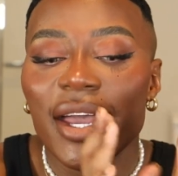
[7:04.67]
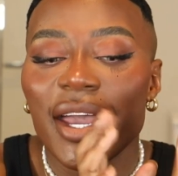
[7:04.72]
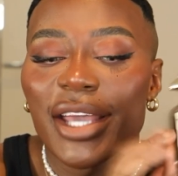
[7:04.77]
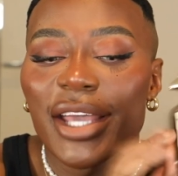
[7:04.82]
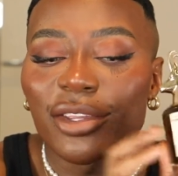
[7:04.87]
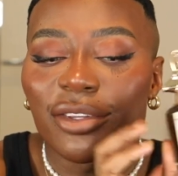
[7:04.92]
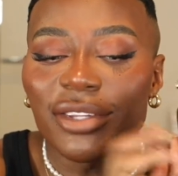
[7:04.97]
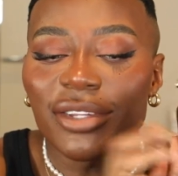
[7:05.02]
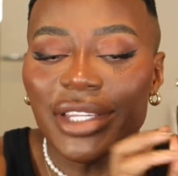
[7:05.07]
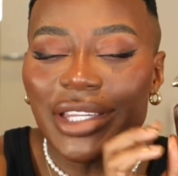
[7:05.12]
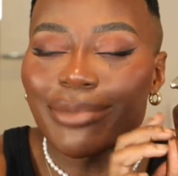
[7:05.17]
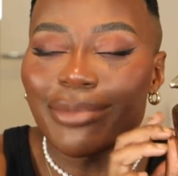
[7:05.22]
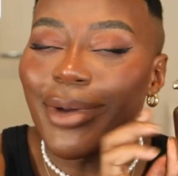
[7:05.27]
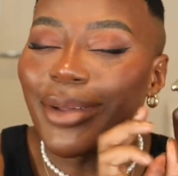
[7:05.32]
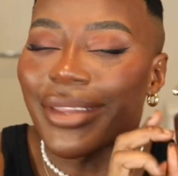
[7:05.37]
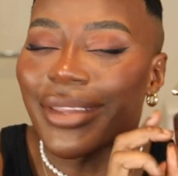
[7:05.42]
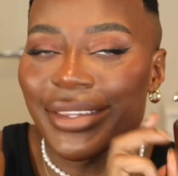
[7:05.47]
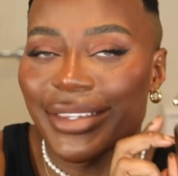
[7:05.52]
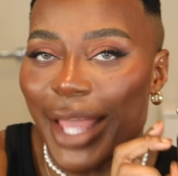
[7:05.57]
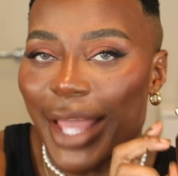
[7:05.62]
It doesn't
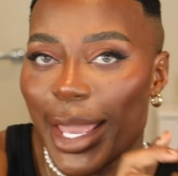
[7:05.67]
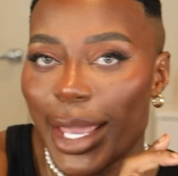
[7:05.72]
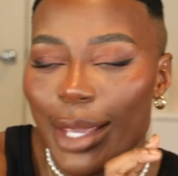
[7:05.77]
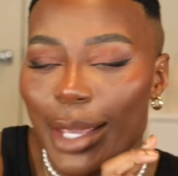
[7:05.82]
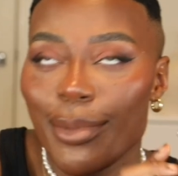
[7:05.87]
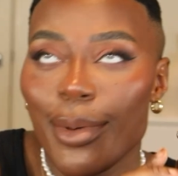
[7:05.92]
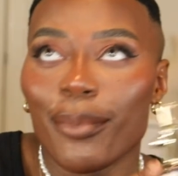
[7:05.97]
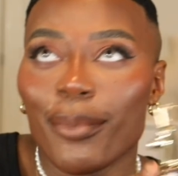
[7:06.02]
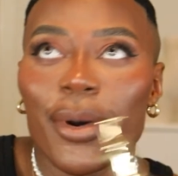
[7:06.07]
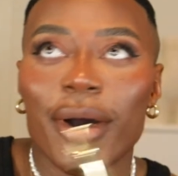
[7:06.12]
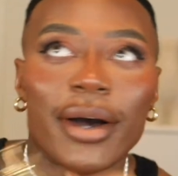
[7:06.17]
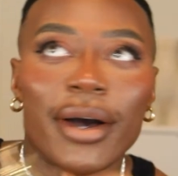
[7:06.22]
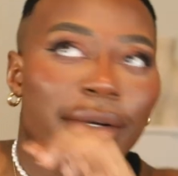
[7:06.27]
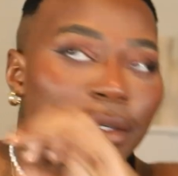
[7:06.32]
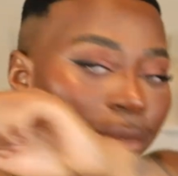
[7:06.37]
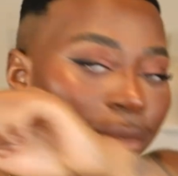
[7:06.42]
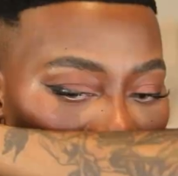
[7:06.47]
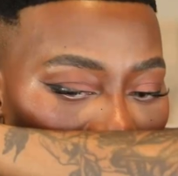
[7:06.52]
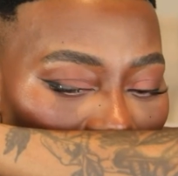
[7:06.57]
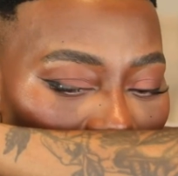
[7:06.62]
smell the same,
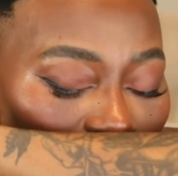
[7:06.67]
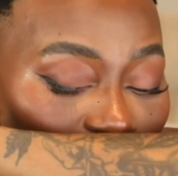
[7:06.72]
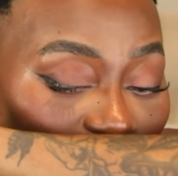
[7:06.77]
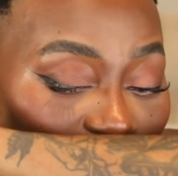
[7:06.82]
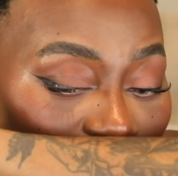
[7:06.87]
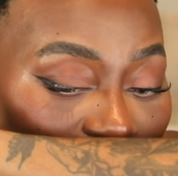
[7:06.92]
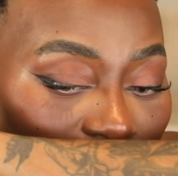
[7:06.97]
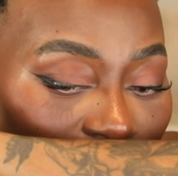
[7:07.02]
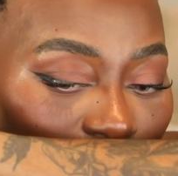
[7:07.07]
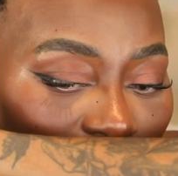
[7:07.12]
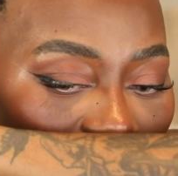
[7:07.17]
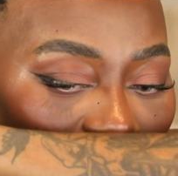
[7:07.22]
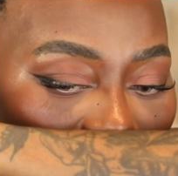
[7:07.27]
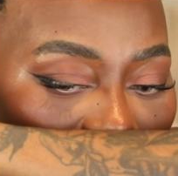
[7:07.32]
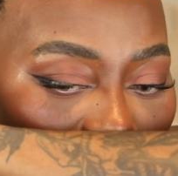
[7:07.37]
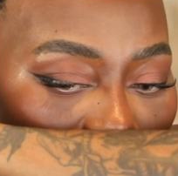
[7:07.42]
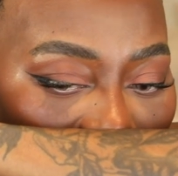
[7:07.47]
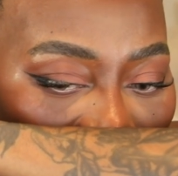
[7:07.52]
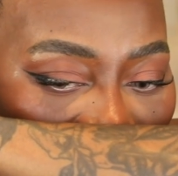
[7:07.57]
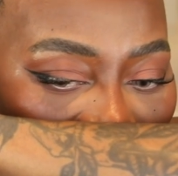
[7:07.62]
but oh, you can smell the
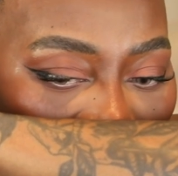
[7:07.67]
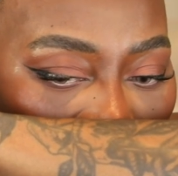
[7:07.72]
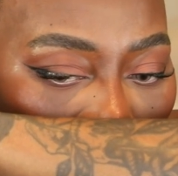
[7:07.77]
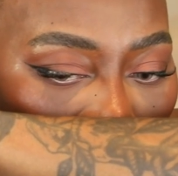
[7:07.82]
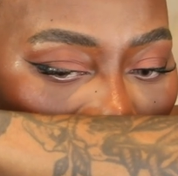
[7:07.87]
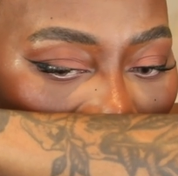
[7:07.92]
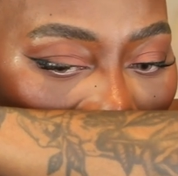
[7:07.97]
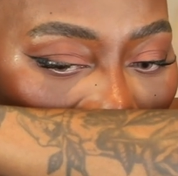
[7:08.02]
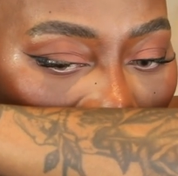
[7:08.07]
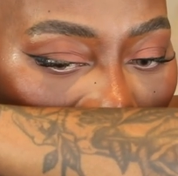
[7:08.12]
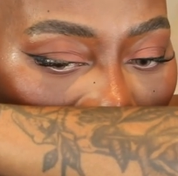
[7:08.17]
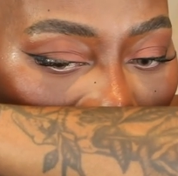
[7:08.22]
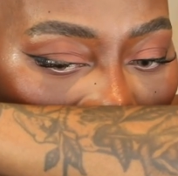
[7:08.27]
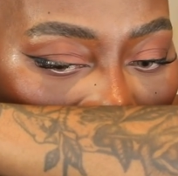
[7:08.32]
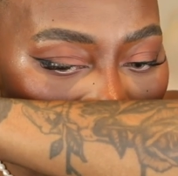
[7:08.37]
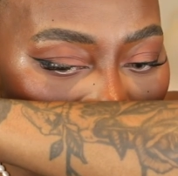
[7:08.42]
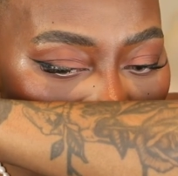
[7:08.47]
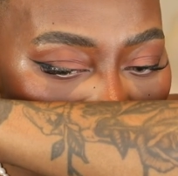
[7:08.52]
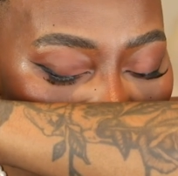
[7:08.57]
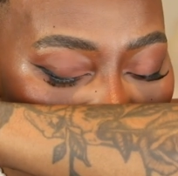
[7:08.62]
salted caramel,
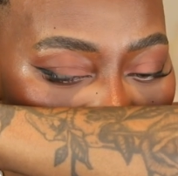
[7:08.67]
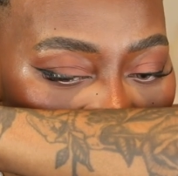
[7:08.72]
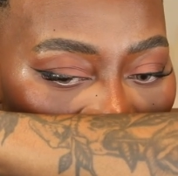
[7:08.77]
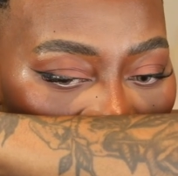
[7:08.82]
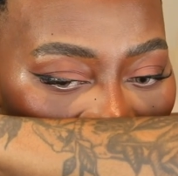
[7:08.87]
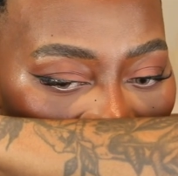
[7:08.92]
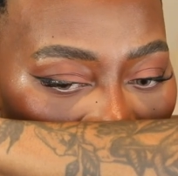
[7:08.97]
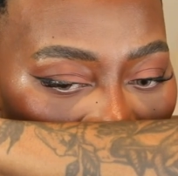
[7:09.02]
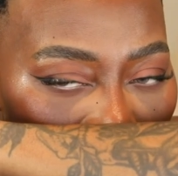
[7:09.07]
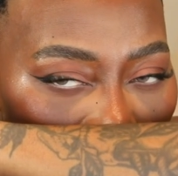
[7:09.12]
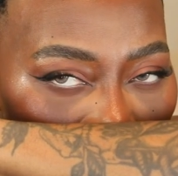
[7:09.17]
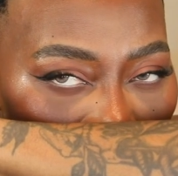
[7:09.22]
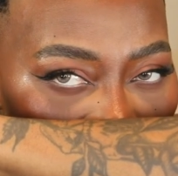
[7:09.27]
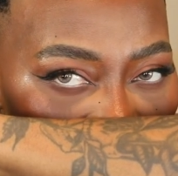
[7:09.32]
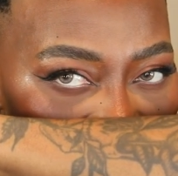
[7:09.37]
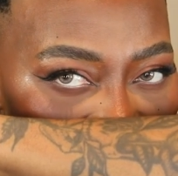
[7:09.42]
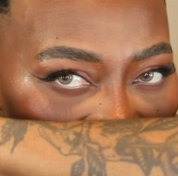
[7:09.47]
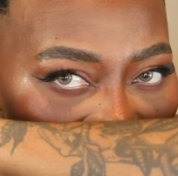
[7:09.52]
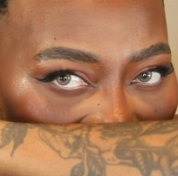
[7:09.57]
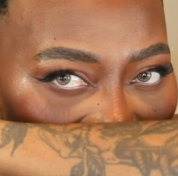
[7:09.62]
you can smell the
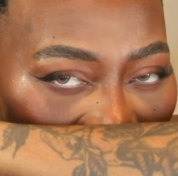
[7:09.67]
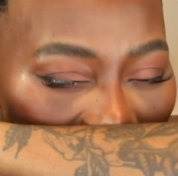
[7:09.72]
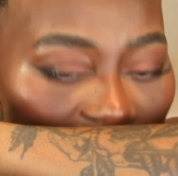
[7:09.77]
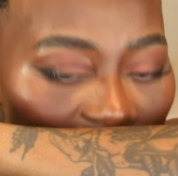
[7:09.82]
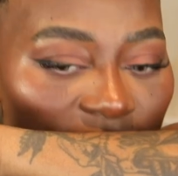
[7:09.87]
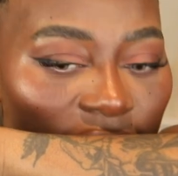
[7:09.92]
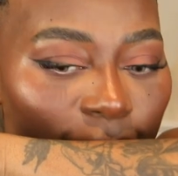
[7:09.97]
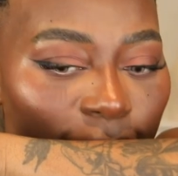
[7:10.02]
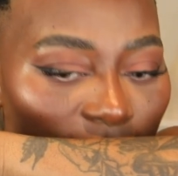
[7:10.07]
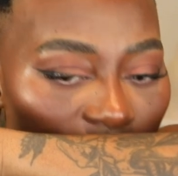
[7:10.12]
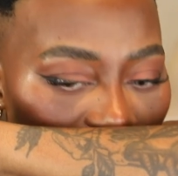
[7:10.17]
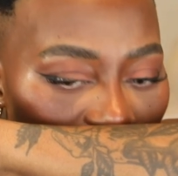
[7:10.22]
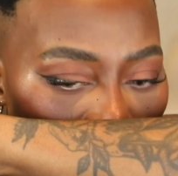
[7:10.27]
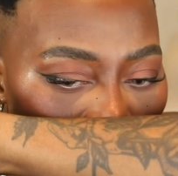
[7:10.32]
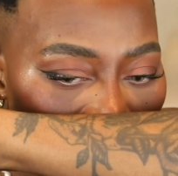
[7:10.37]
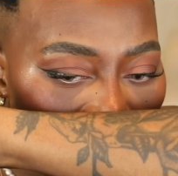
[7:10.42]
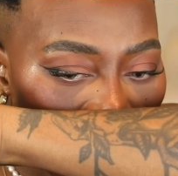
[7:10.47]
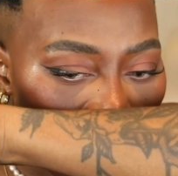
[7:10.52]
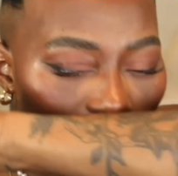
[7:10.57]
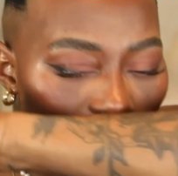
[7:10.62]
vanilla, you can smell the
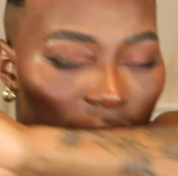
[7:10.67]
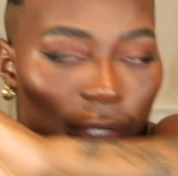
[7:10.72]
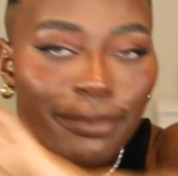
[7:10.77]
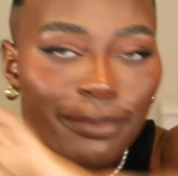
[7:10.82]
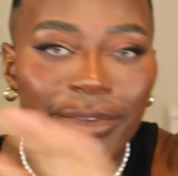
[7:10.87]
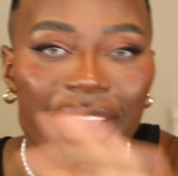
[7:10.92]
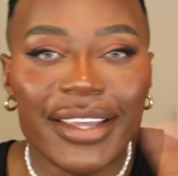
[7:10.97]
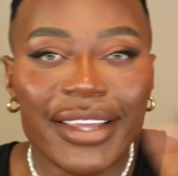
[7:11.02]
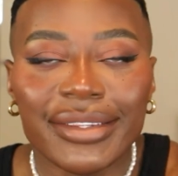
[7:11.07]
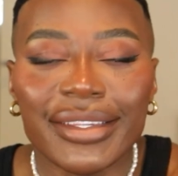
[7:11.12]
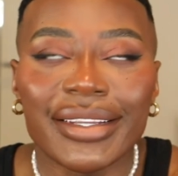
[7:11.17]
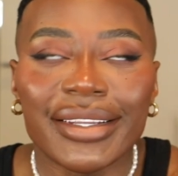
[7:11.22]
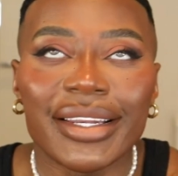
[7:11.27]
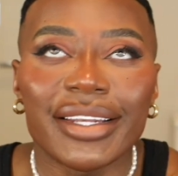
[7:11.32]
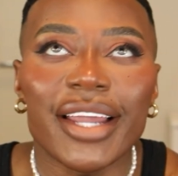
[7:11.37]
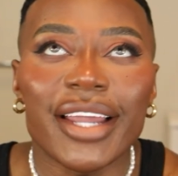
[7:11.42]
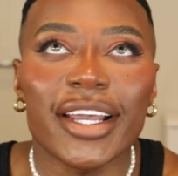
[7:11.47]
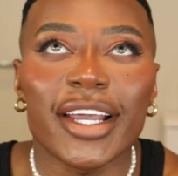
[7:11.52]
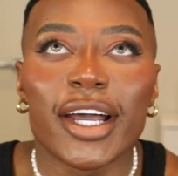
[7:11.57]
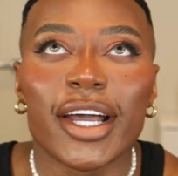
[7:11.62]
tobacco. It's
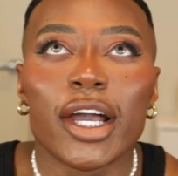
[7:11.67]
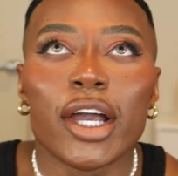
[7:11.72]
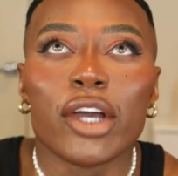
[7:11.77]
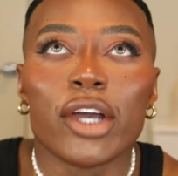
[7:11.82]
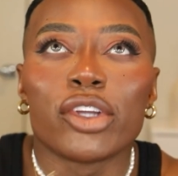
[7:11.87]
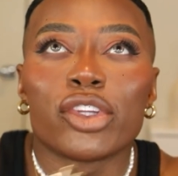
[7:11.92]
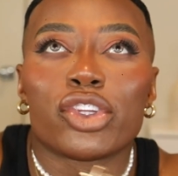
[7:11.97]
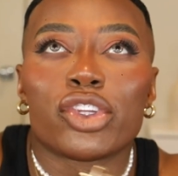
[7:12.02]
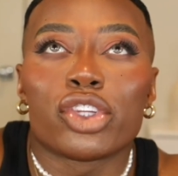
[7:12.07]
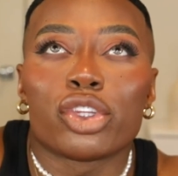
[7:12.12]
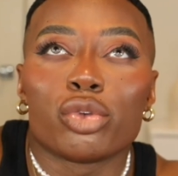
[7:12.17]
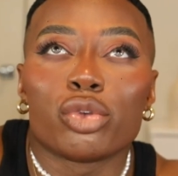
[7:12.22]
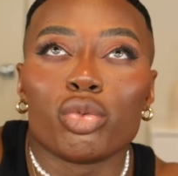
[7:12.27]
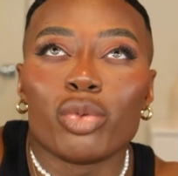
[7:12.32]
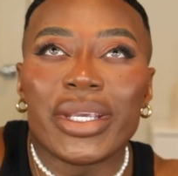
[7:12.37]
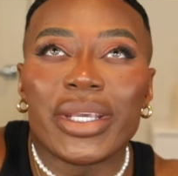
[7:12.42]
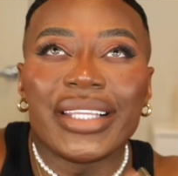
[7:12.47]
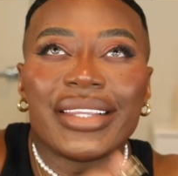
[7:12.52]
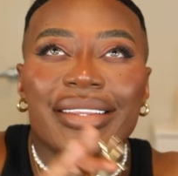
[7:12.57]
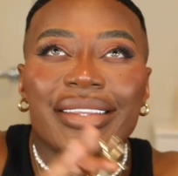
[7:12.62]
basically like a
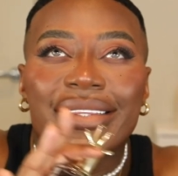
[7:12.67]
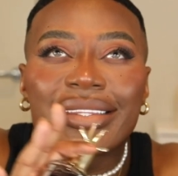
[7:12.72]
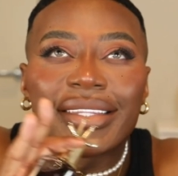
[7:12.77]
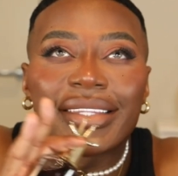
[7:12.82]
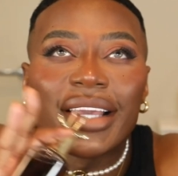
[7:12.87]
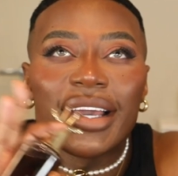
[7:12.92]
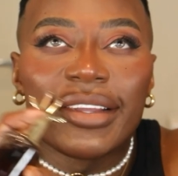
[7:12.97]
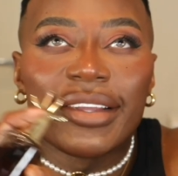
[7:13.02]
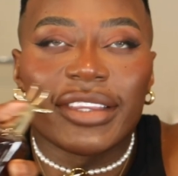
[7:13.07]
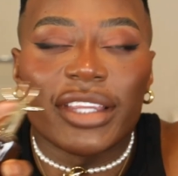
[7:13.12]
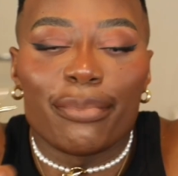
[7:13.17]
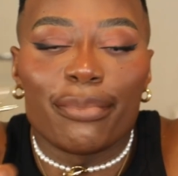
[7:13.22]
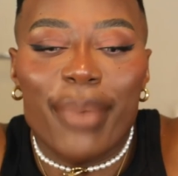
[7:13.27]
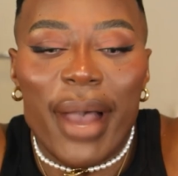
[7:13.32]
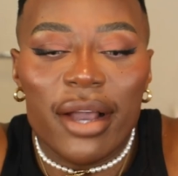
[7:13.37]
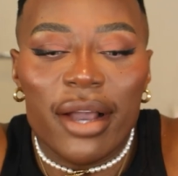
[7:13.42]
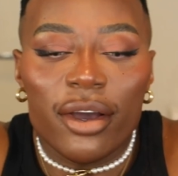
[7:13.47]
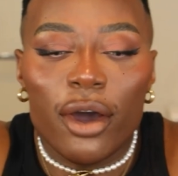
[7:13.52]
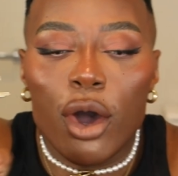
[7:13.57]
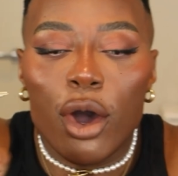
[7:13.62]
sweet
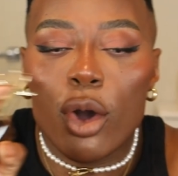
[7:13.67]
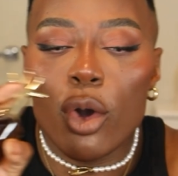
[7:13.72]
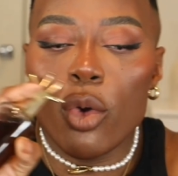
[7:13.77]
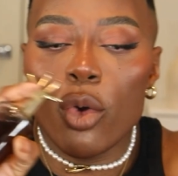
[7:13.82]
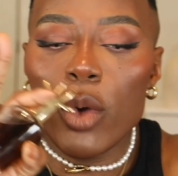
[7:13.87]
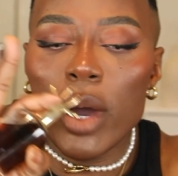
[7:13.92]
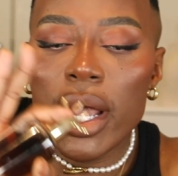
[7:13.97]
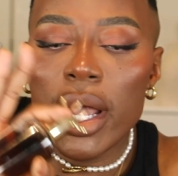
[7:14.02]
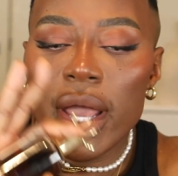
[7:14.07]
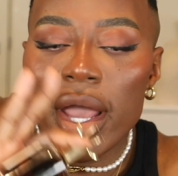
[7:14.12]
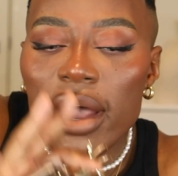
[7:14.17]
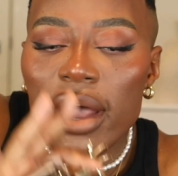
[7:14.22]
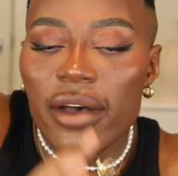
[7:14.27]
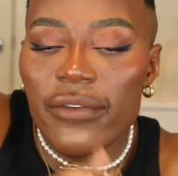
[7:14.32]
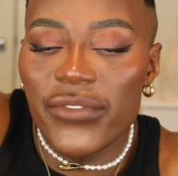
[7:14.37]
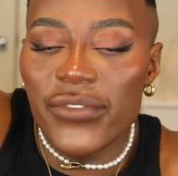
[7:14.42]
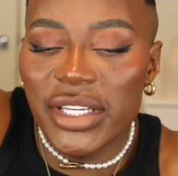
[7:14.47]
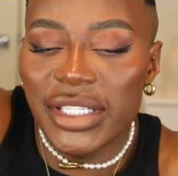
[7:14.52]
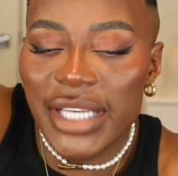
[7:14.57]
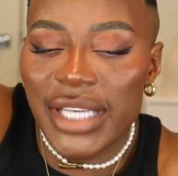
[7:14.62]
tobacco,
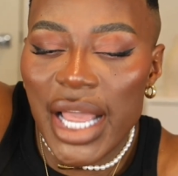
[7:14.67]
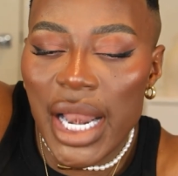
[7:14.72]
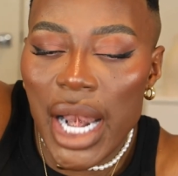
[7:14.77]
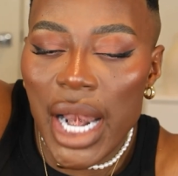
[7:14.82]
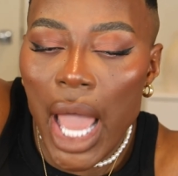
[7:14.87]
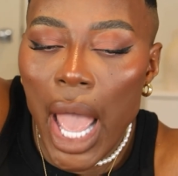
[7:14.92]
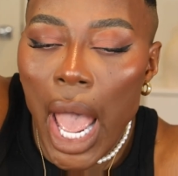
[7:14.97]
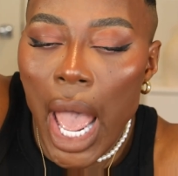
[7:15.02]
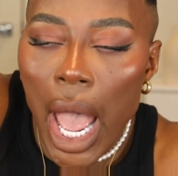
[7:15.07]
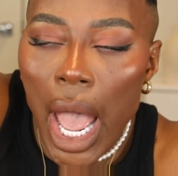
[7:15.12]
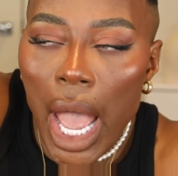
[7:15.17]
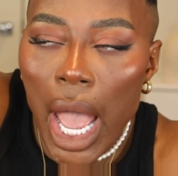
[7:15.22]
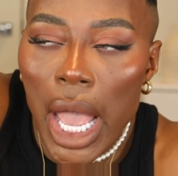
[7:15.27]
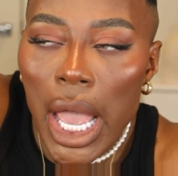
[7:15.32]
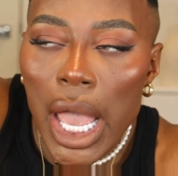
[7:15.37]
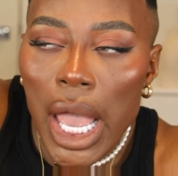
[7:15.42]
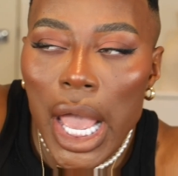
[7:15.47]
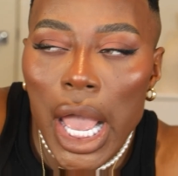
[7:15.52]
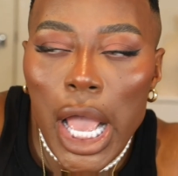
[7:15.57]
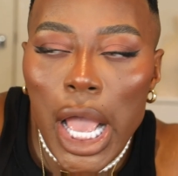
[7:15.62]
vanilla,